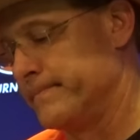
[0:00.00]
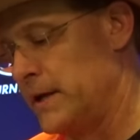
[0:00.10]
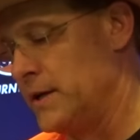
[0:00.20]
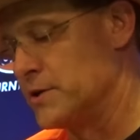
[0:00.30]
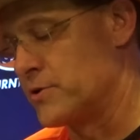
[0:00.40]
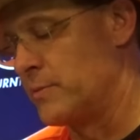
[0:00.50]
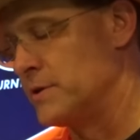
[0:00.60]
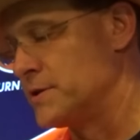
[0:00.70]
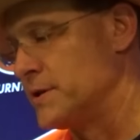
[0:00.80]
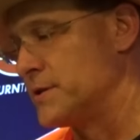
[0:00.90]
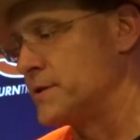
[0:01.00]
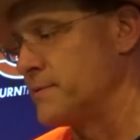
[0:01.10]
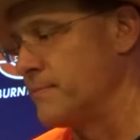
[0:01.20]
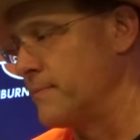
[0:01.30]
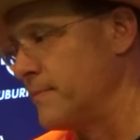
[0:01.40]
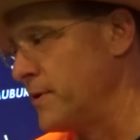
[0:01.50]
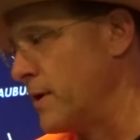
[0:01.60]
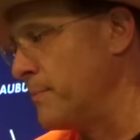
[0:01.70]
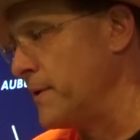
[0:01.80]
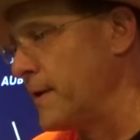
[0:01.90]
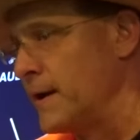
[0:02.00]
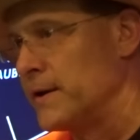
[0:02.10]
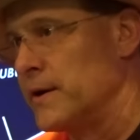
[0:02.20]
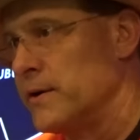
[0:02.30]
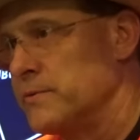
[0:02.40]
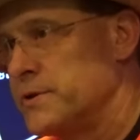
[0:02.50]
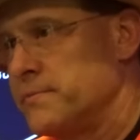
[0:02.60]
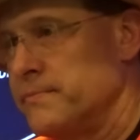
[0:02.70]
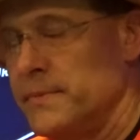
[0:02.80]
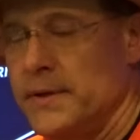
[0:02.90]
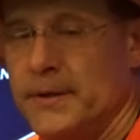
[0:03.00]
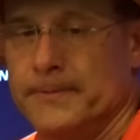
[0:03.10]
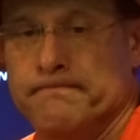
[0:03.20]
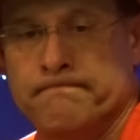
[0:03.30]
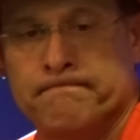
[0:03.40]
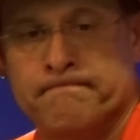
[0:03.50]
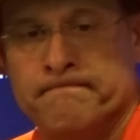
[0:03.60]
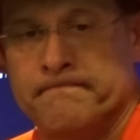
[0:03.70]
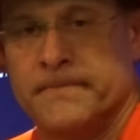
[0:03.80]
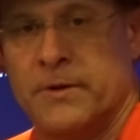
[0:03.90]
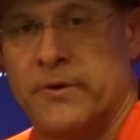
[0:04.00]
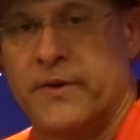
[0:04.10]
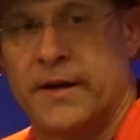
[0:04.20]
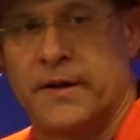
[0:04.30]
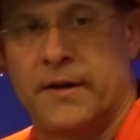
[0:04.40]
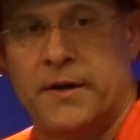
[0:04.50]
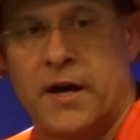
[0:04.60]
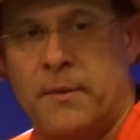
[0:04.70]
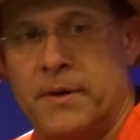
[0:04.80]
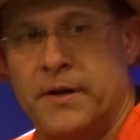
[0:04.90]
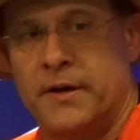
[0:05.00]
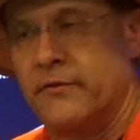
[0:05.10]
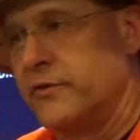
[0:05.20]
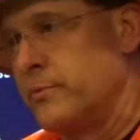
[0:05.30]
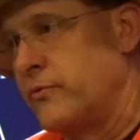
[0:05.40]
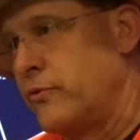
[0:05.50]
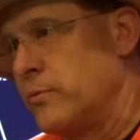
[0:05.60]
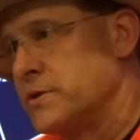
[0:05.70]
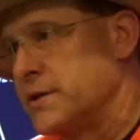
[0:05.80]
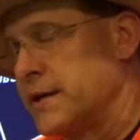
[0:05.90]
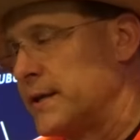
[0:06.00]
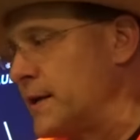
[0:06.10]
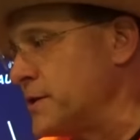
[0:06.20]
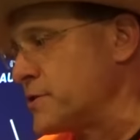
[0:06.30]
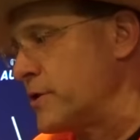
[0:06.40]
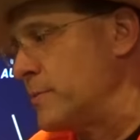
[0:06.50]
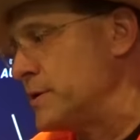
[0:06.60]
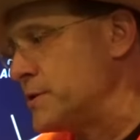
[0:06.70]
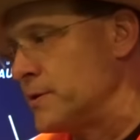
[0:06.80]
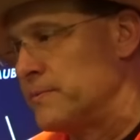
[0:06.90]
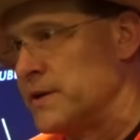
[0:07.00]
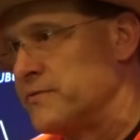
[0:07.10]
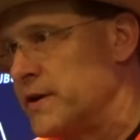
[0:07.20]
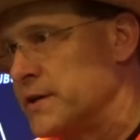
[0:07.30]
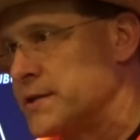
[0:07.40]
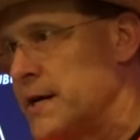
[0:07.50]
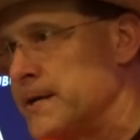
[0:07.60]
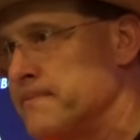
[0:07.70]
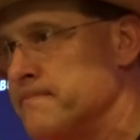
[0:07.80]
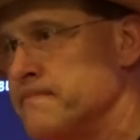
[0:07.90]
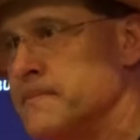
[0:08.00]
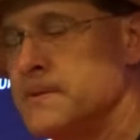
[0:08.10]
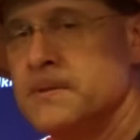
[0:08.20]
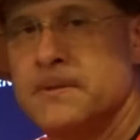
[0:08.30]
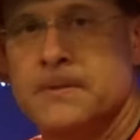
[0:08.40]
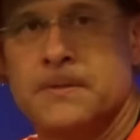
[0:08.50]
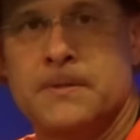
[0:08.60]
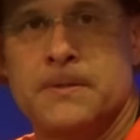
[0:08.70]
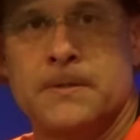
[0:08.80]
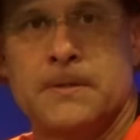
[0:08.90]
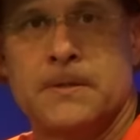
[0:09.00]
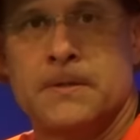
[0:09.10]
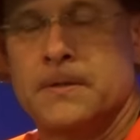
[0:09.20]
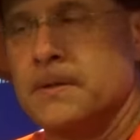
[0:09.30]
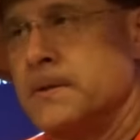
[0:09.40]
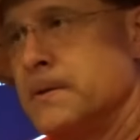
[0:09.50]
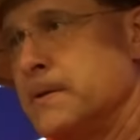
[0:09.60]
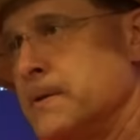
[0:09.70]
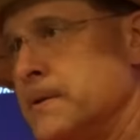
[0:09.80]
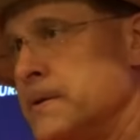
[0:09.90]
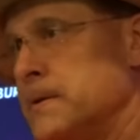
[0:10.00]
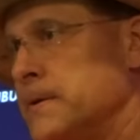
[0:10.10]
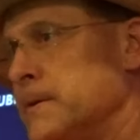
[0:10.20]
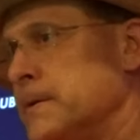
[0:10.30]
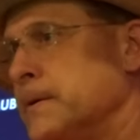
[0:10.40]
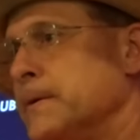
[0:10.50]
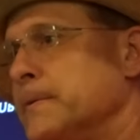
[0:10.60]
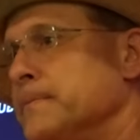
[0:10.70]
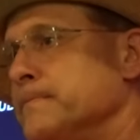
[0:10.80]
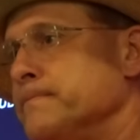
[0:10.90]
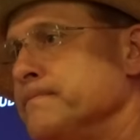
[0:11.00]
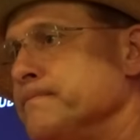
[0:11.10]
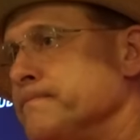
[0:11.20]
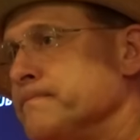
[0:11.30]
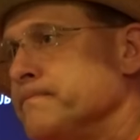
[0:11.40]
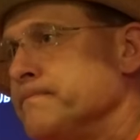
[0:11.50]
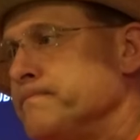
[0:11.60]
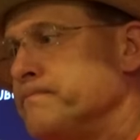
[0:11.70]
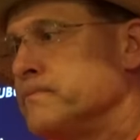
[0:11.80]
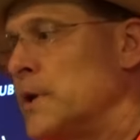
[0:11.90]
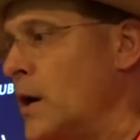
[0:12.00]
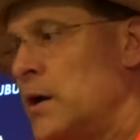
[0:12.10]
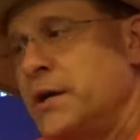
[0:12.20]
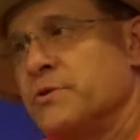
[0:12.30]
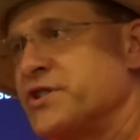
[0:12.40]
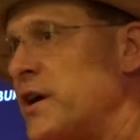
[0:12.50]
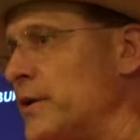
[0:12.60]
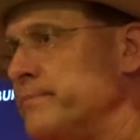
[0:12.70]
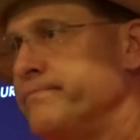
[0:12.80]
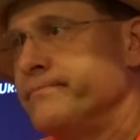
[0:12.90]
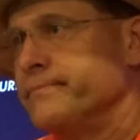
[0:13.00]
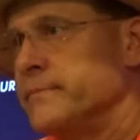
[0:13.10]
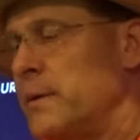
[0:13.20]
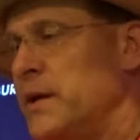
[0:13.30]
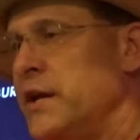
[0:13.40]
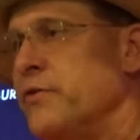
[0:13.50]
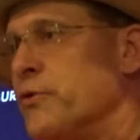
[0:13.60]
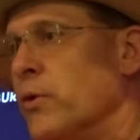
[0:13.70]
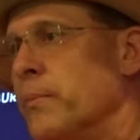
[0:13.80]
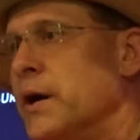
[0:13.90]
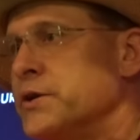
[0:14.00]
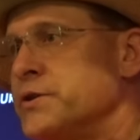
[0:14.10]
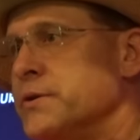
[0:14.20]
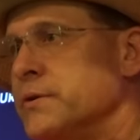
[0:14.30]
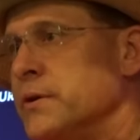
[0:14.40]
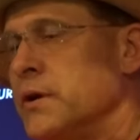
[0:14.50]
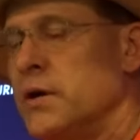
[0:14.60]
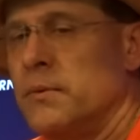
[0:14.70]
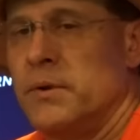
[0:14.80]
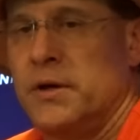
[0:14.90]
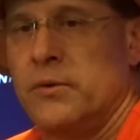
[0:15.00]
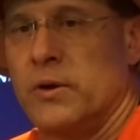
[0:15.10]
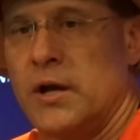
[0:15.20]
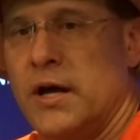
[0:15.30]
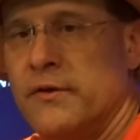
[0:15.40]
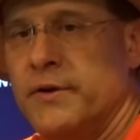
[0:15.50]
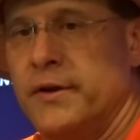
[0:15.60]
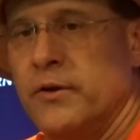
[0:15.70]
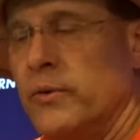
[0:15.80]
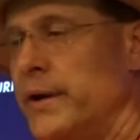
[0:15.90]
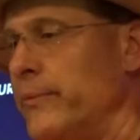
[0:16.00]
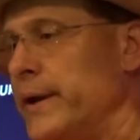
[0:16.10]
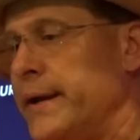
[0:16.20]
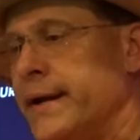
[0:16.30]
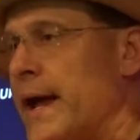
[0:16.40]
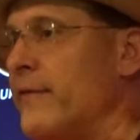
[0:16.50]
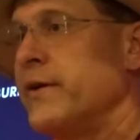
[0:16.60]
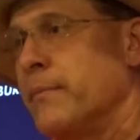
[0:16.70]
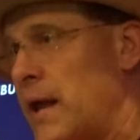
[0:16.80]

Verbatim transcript: any scrimmage since you know I've been head coach. Uh, that we've had a dominant defensive performance like that in a scrimmage, so that's very exciting even in a run ranked scrimmage, how did Jeremy do? Uh, he was solid. I mean, he didn't throw it much, uh, but you know, a lot of it. You know, we, we didn't have him